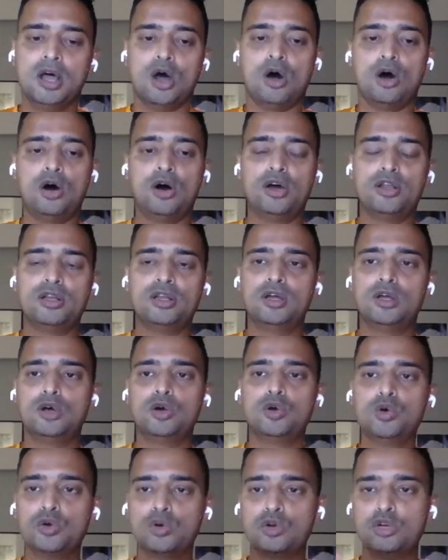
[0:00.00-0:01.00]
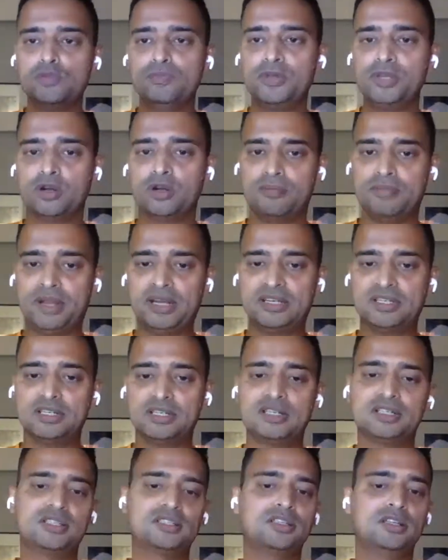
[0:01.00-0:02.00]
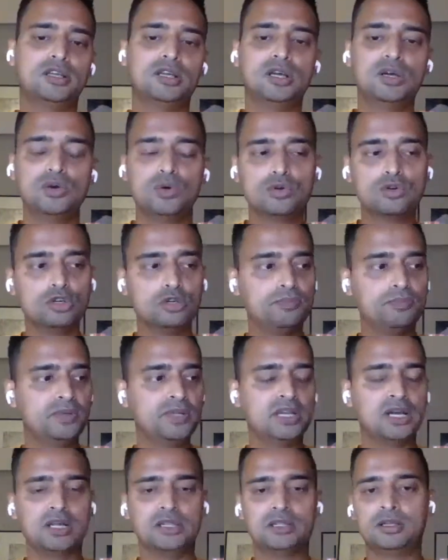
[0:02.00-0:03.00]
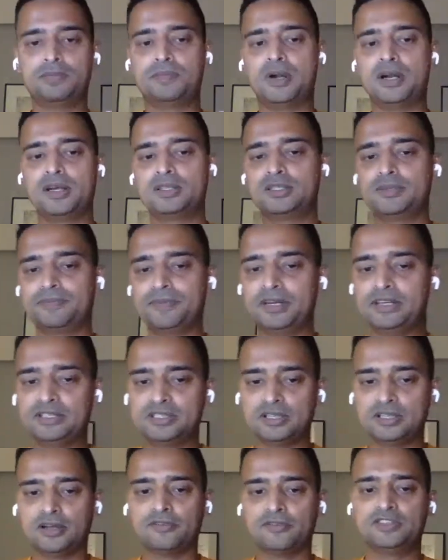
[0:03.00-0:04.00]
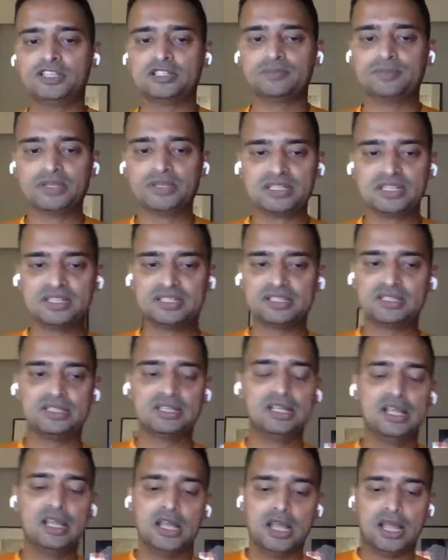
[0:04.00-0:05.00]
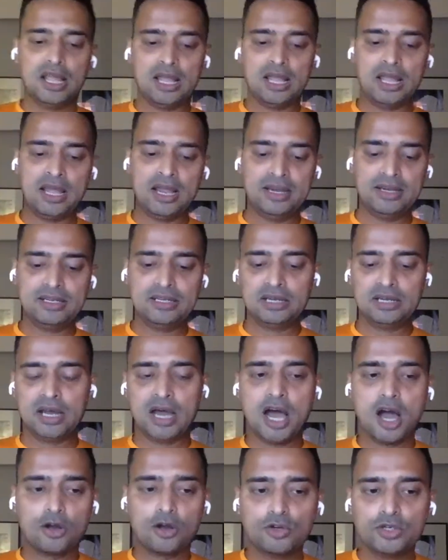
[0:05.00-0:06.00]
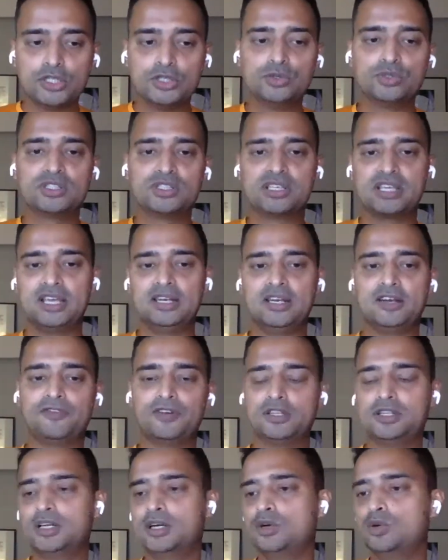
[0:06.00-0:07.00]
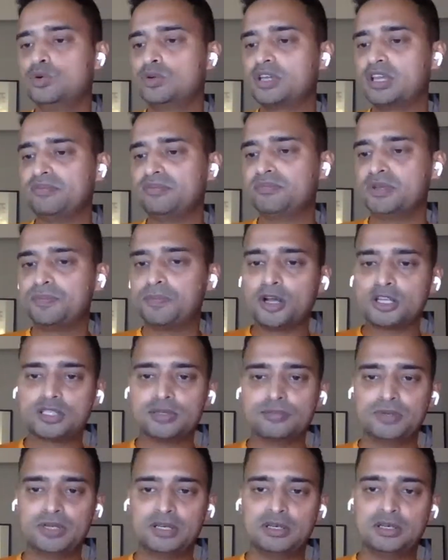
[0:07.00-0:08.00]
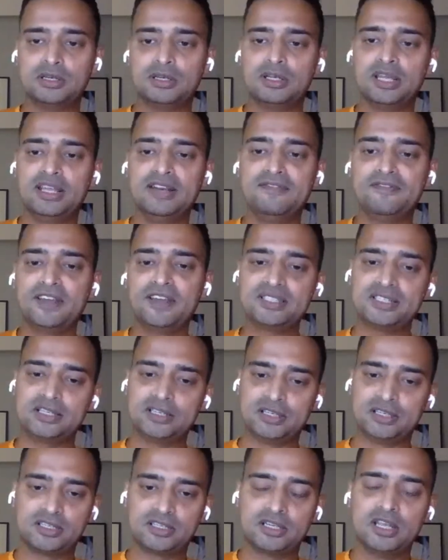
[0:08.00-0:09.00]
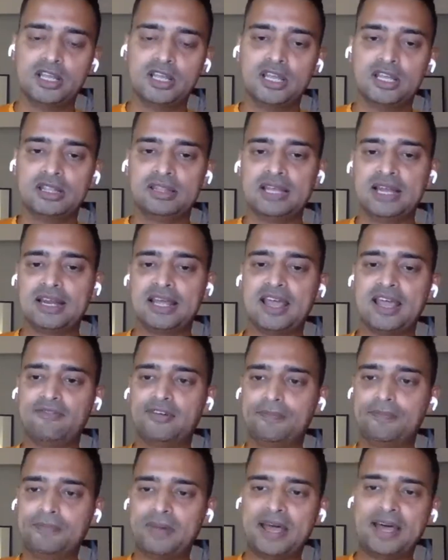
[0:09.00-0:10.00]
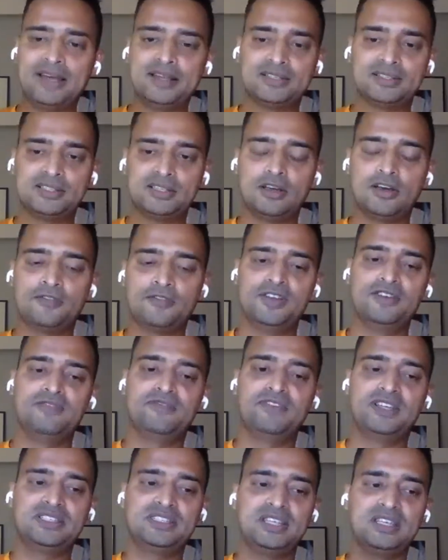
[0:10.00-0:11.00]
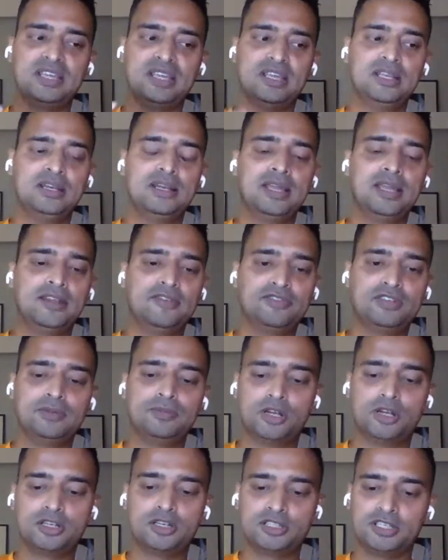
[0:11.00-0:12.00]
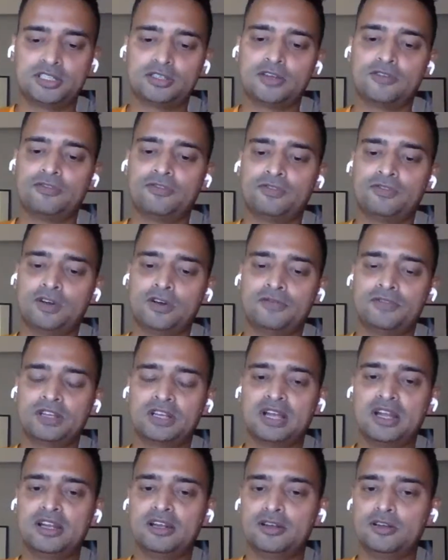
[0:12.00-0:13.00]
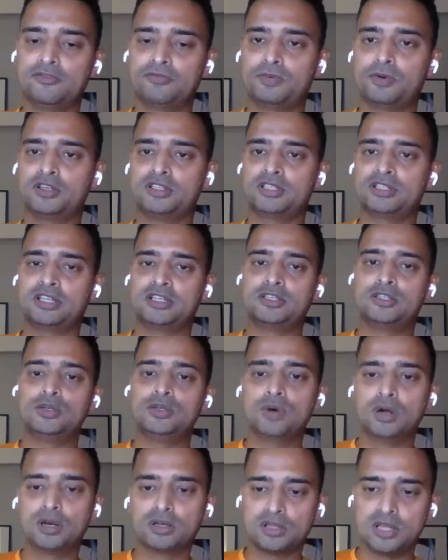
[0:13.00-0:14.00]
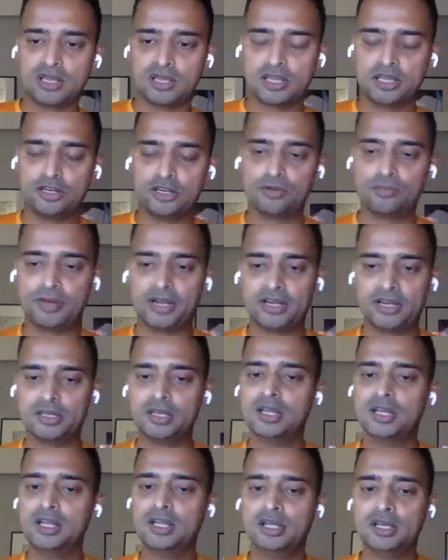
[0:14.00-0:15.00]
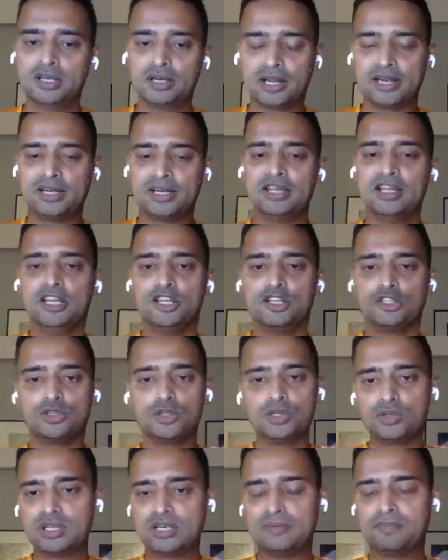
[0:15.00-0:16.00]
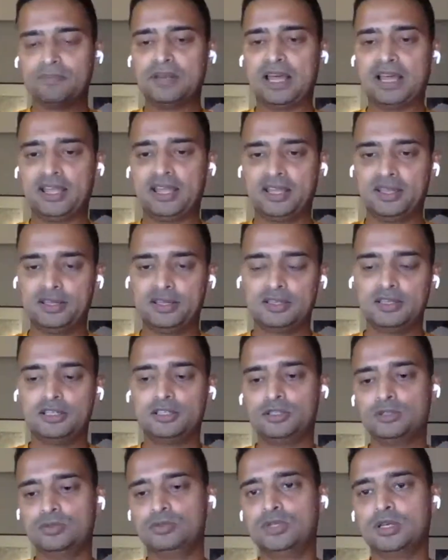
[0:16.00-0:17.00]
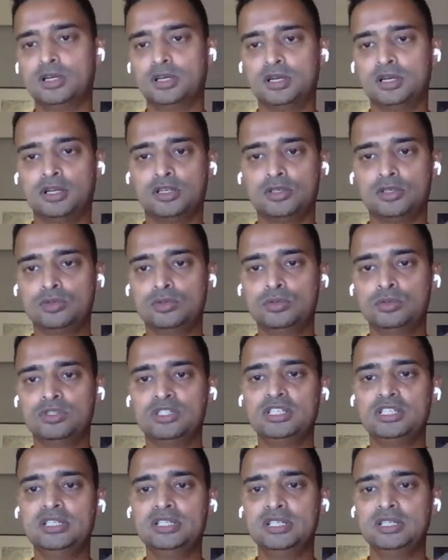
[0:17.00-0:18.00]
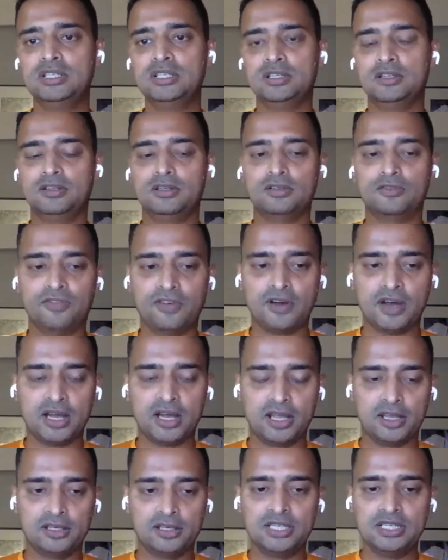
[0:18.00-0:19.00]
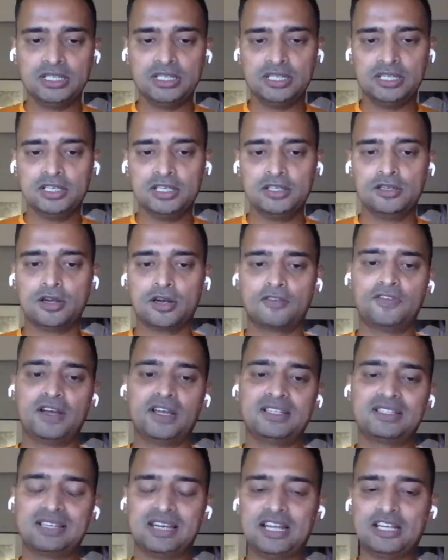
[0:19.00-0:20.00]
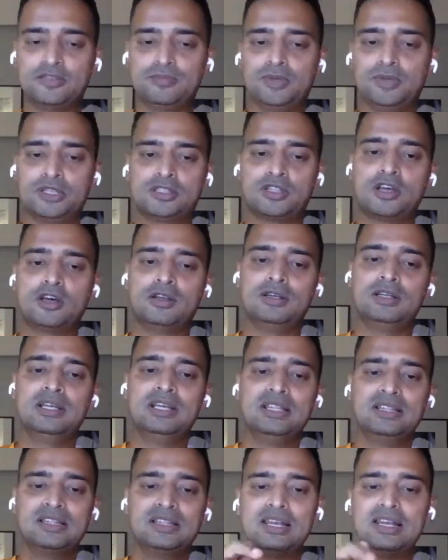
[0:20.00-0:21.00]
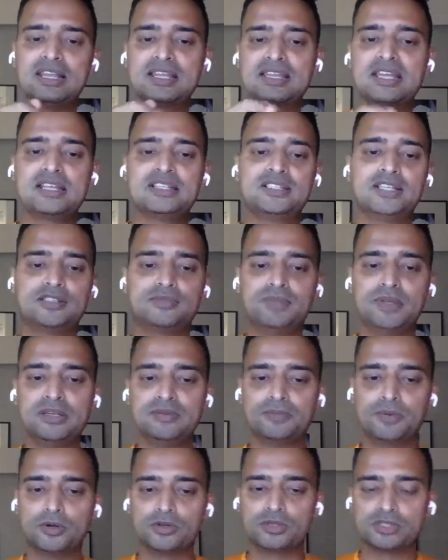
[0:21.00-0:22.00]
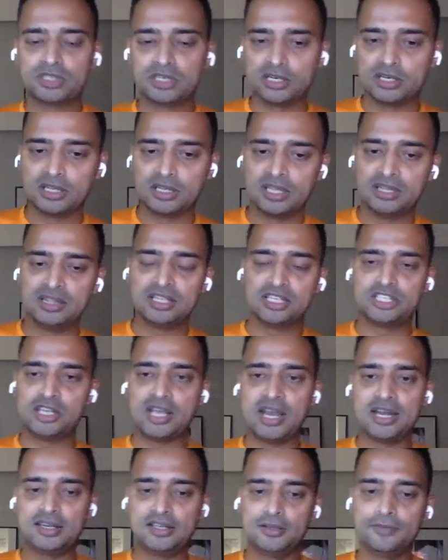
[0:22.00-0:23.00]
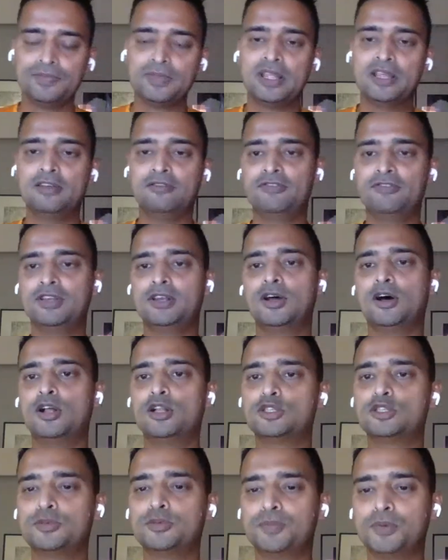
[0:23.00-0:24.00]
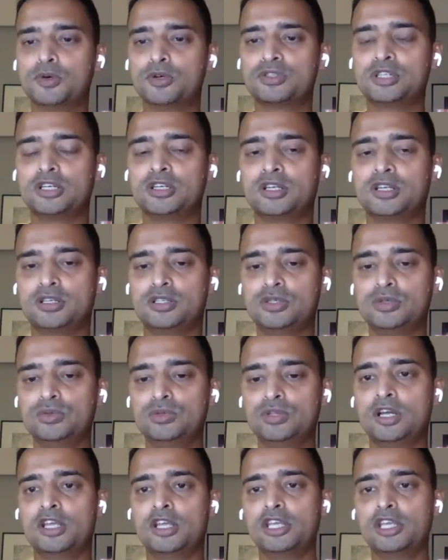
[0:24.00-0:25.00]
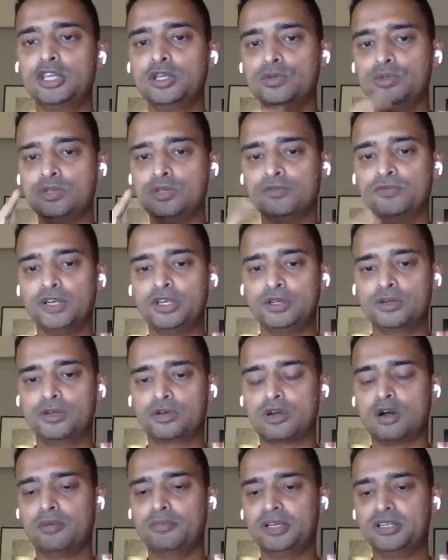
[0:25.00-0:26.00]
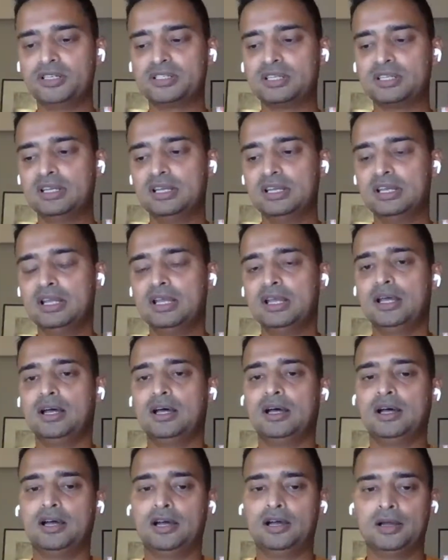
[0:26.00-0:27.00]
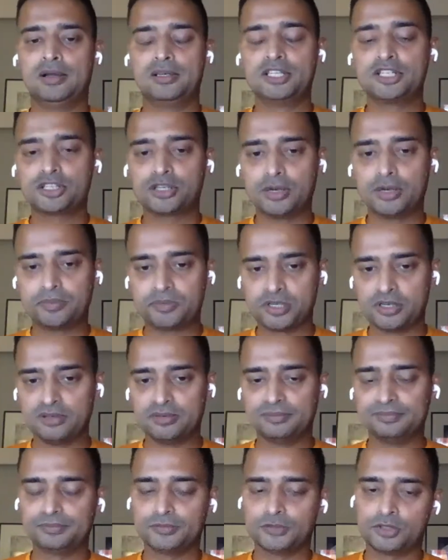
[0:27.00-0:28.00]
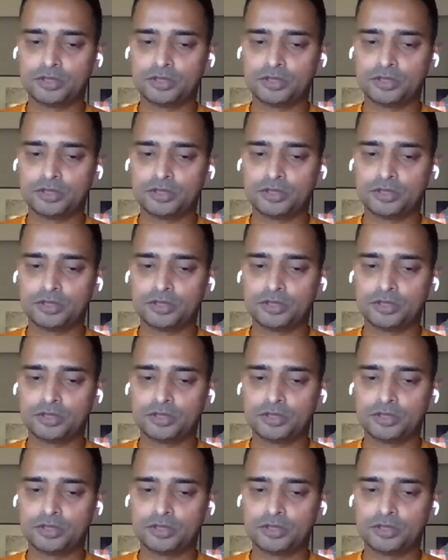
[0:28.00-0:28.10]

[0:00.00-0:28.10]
on who could be your mentors, who could be other participants of this business, and how could you scale it further, who can be possible investors that have a past of investing in NFT projects of the kind of project that you are thinking in your mind, right? So you can apply to TDE.fi/BizThon. The link has just been posted in the chat. We'll also post it to the YouTube video comments description,